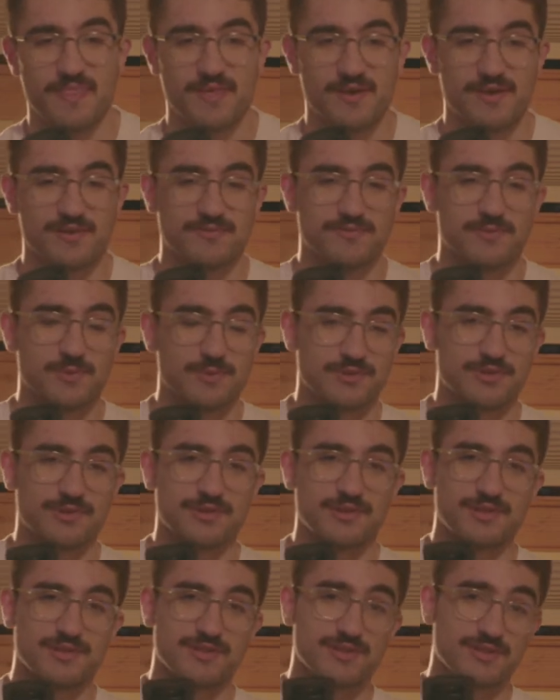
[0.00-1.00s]

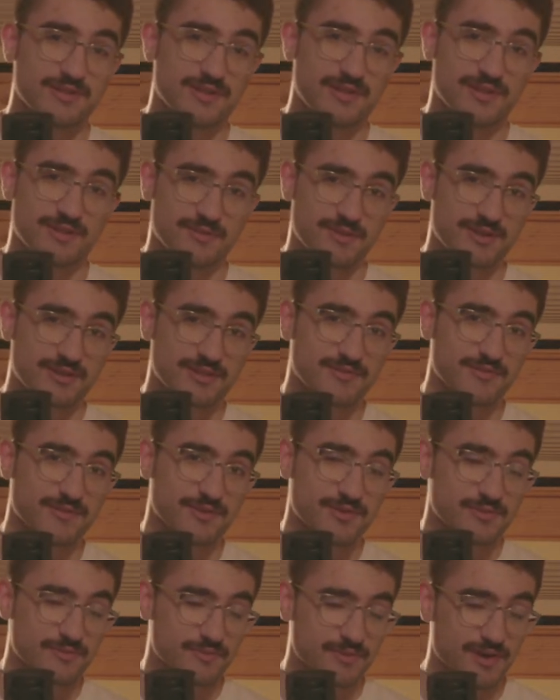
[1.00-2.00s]
Unfortunately, just like the rest of
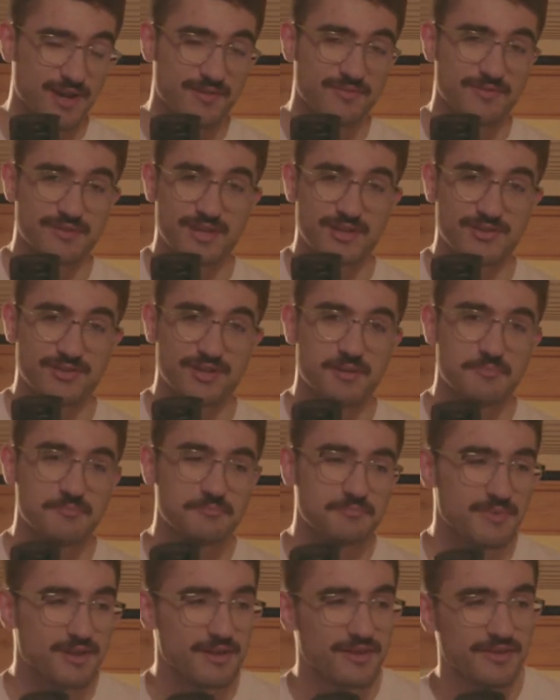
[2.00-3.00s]
you, I have a day job.
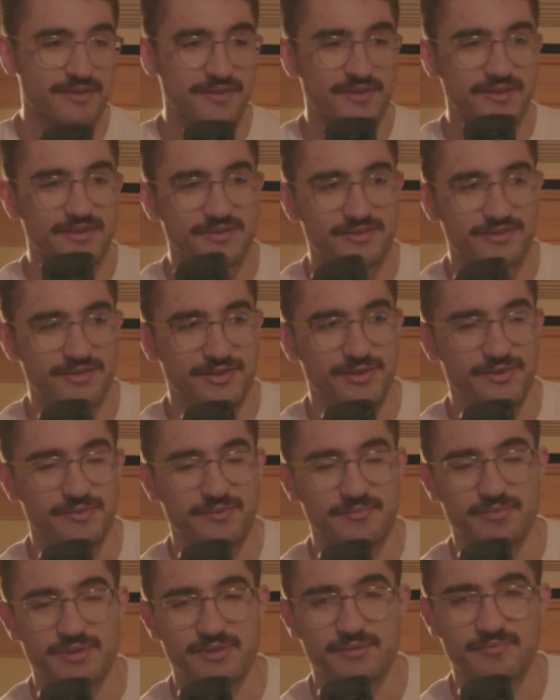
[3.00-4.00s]

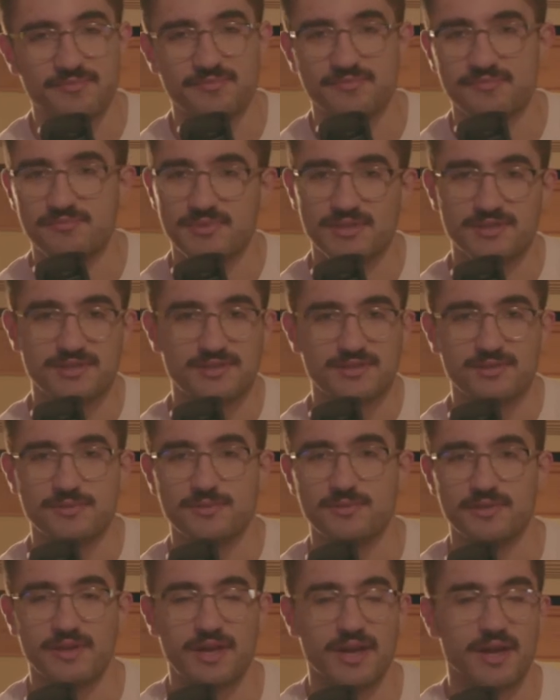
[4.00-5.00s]
So, been busy
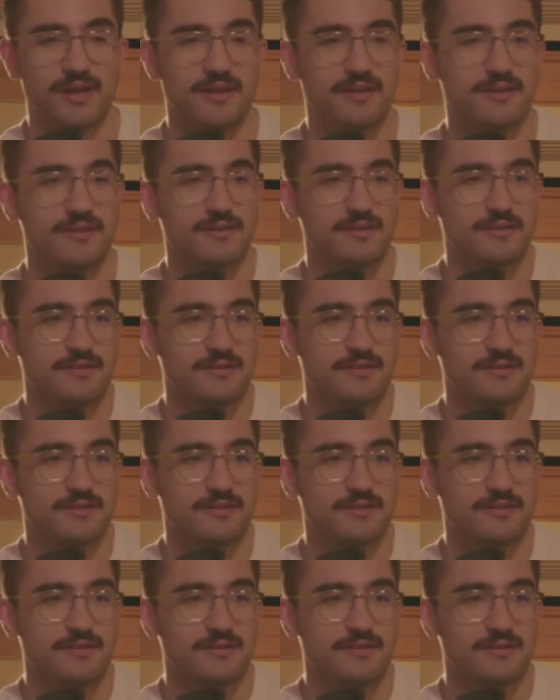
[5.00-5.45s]
doing that.